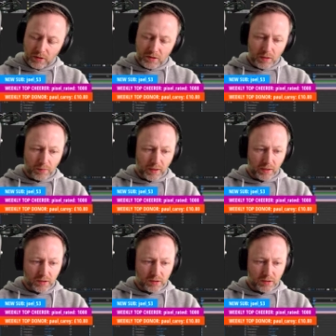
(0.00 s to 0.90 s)
Just a
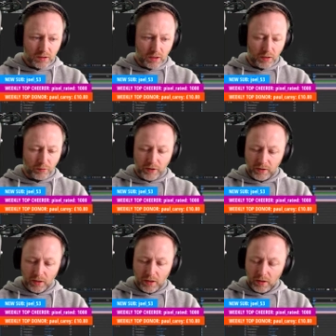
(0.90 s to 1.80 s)
minus. In
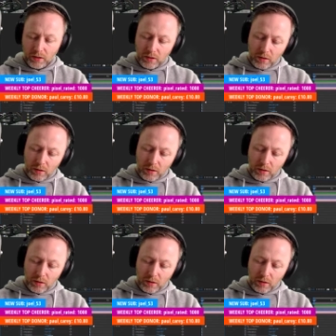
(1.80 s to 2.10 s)
fact, they